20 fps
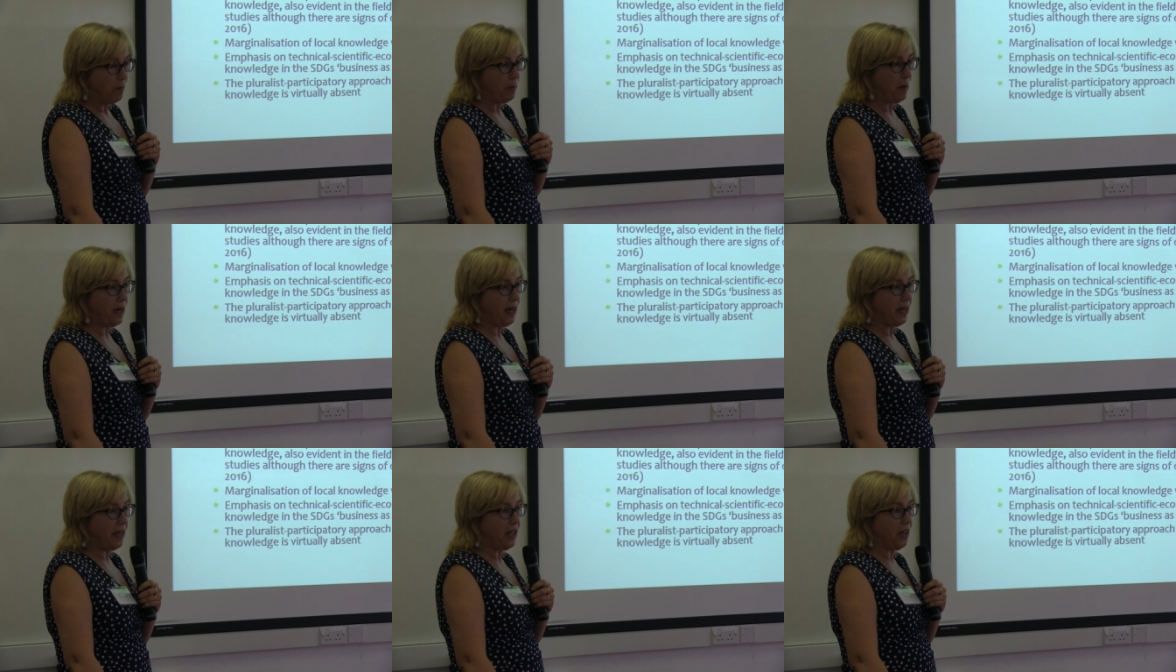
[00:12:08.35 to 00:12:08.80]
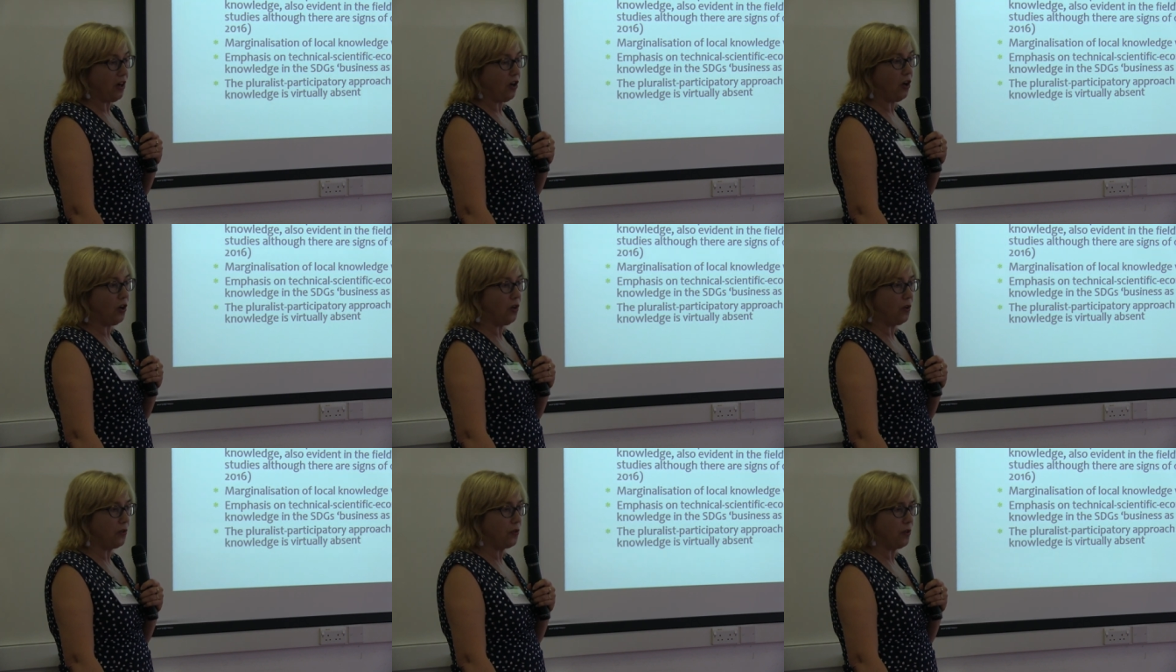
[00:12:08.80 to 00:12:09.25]
by a
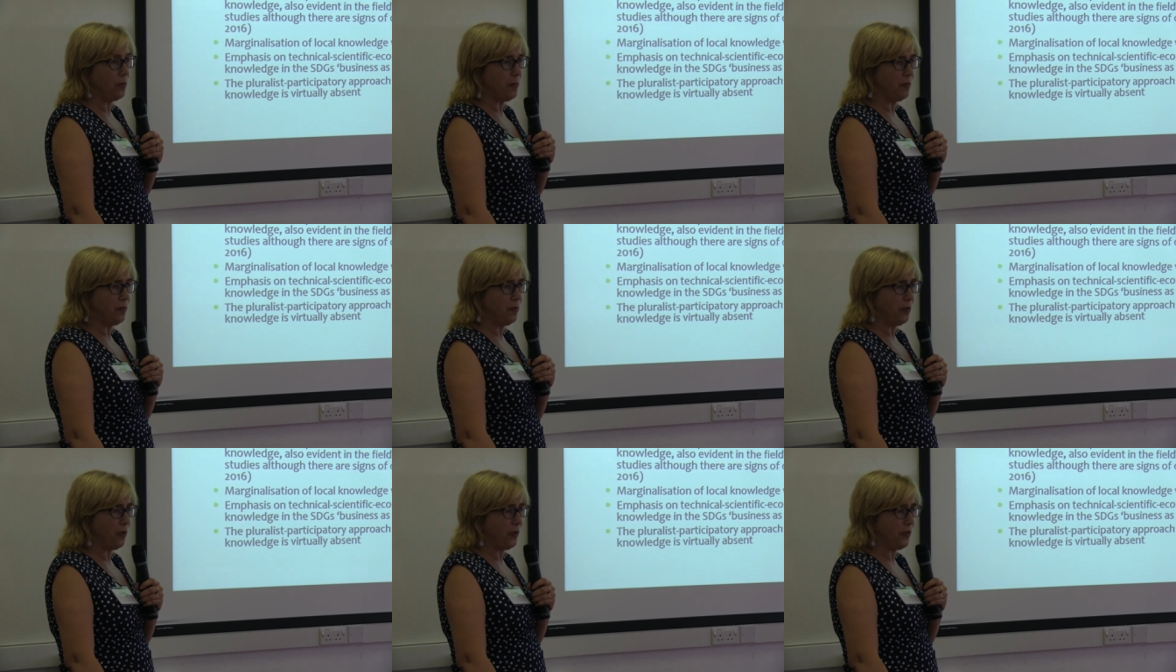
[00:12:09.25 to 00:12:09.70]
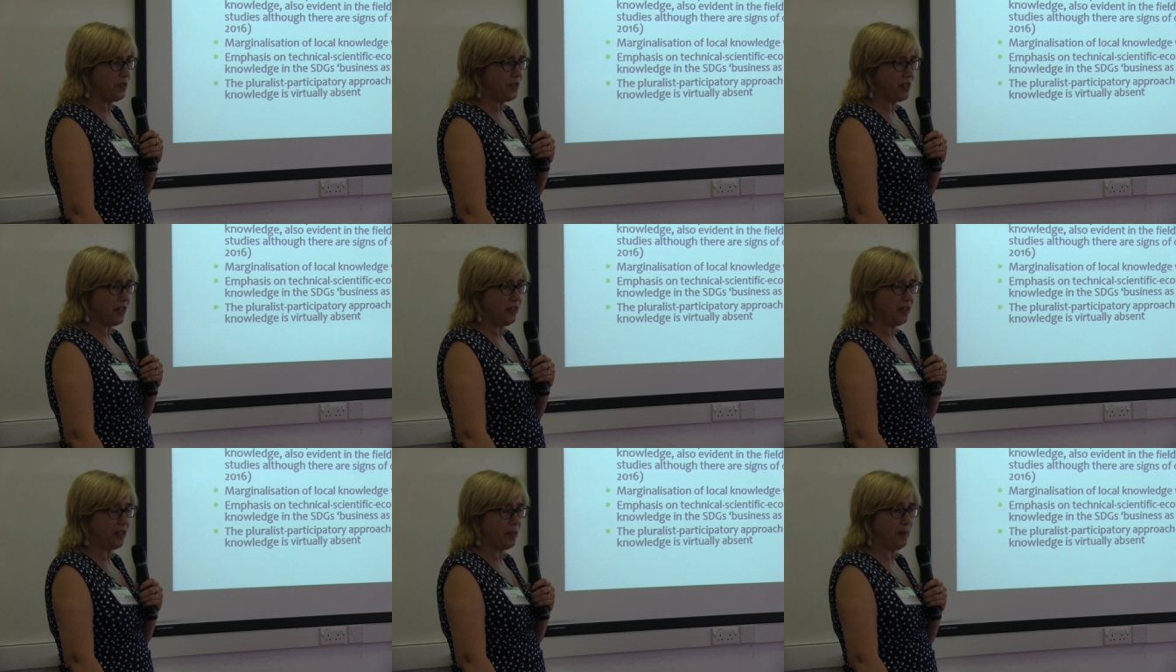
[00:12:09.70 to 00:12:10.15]
whole group of
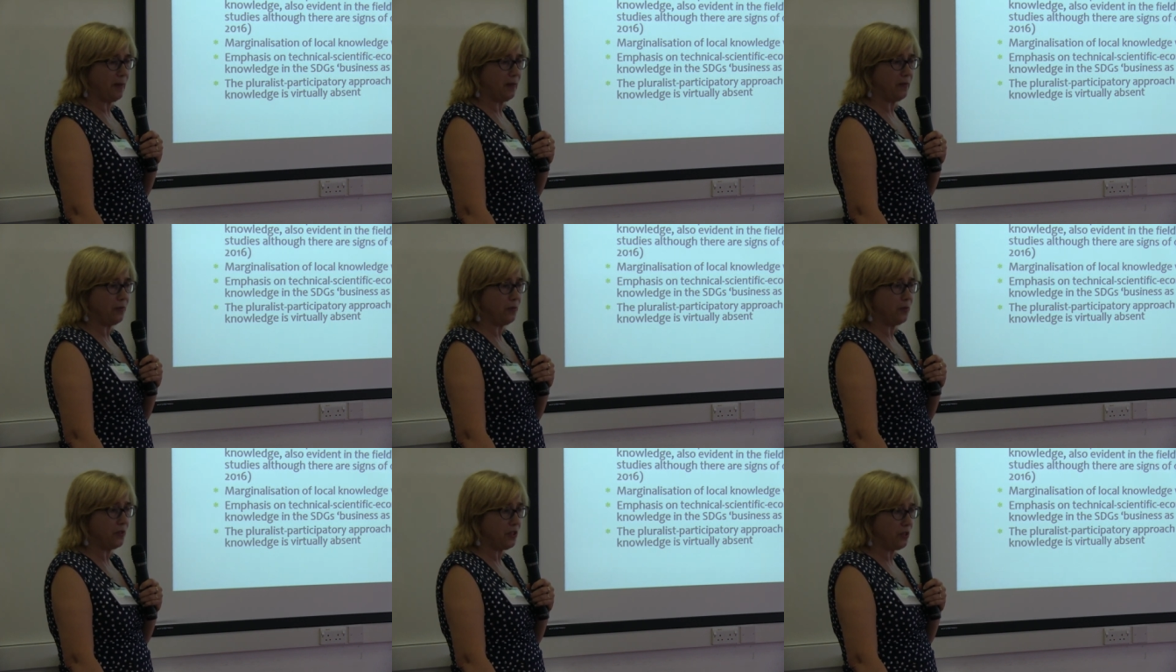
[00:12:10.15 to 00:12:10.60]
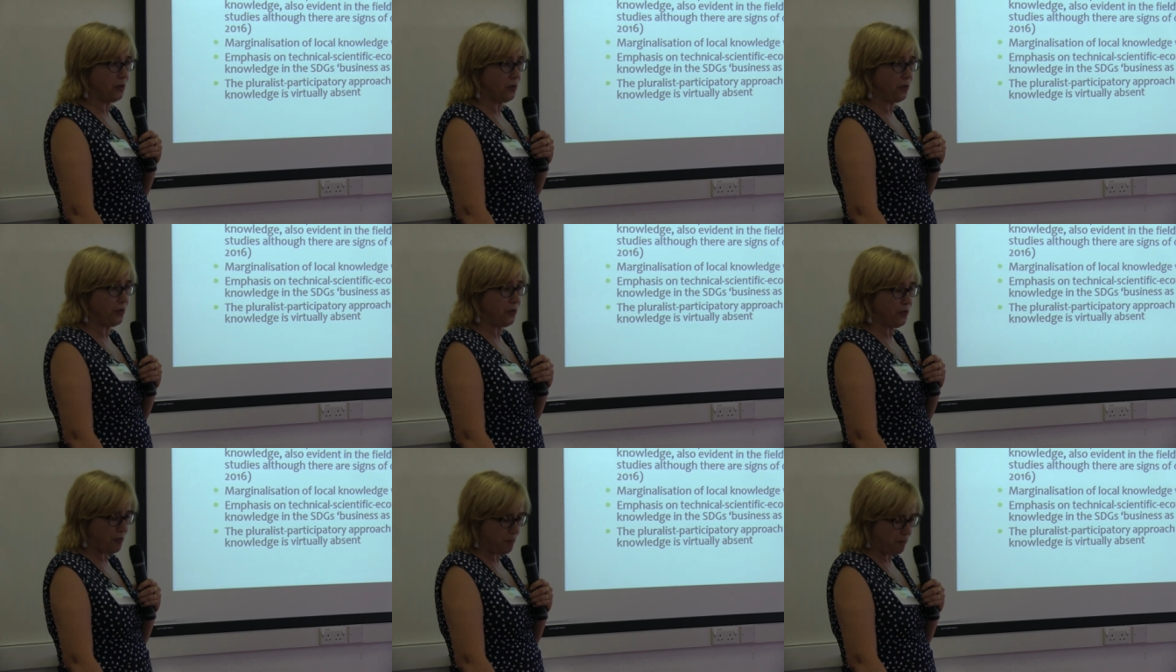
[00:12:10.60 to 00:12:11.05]
authors, I think about forty
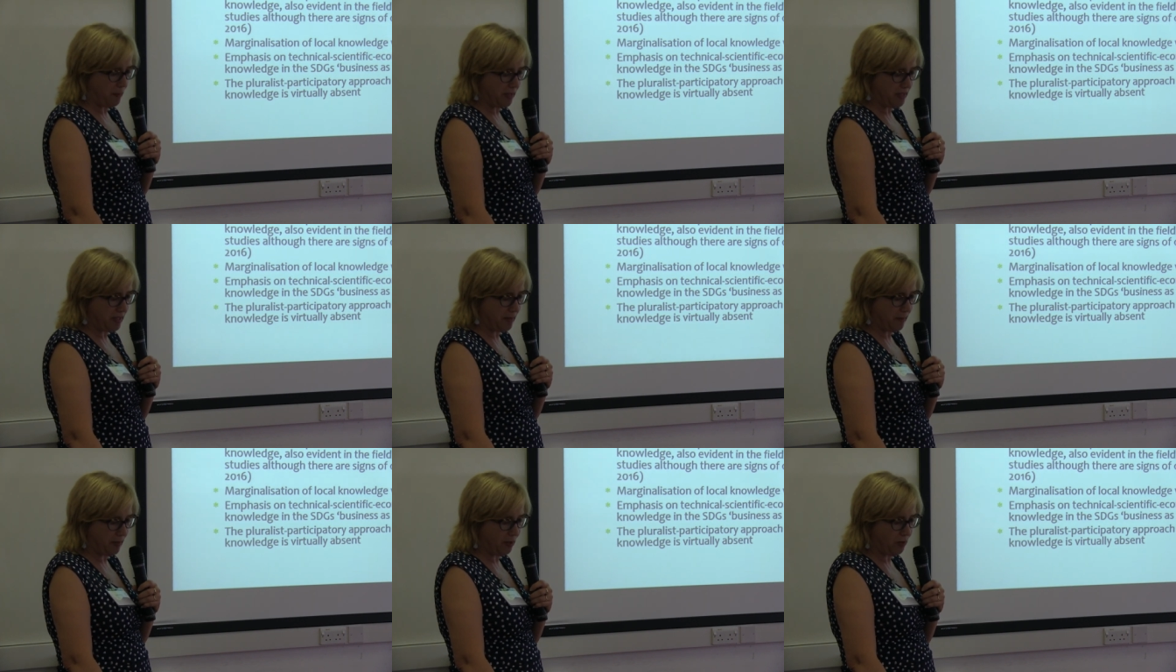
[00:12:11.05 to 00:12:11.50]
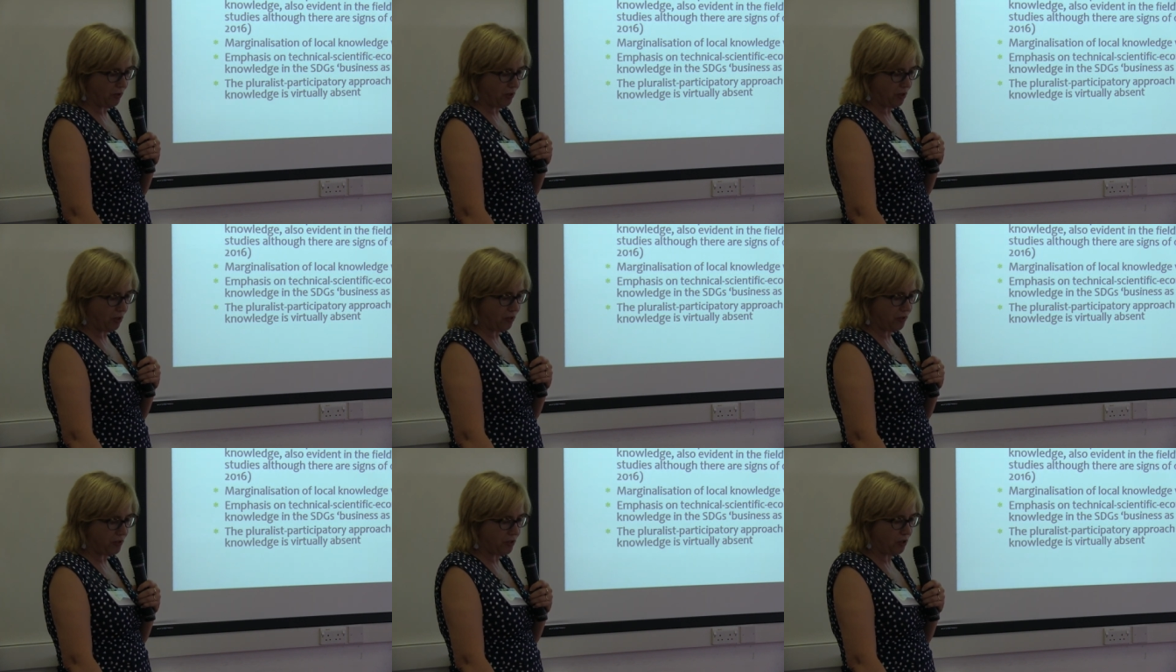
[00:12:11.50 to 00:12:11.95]
authors, by somebody
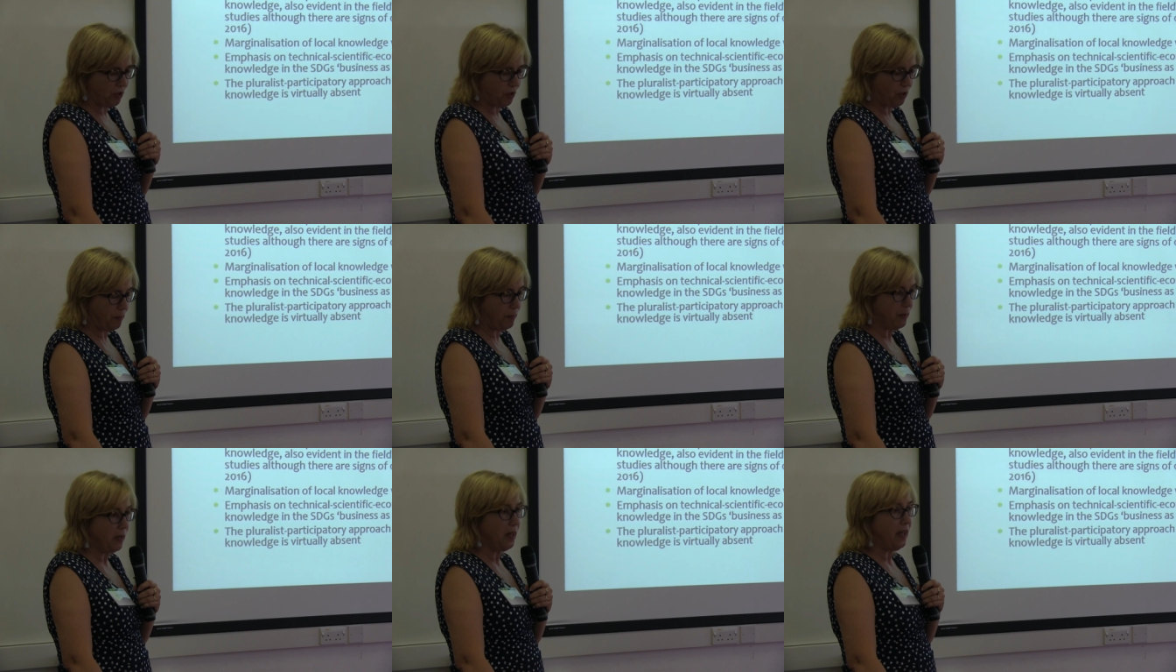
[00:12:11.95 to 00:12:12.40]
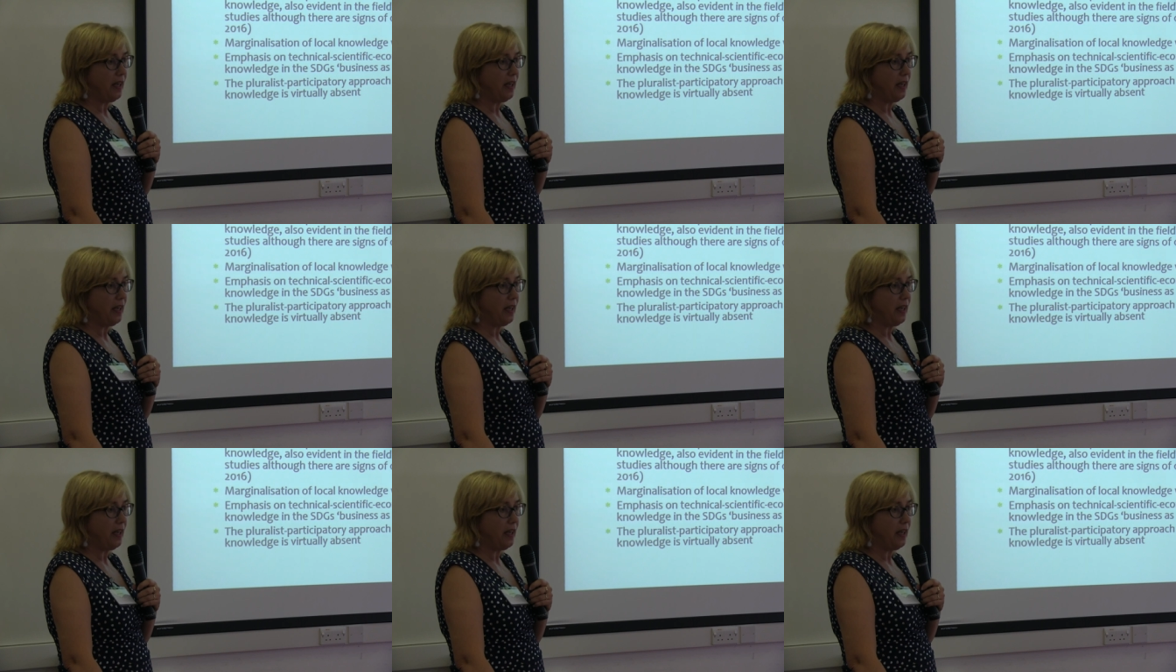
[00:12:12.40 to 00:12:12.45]
called Aldercop,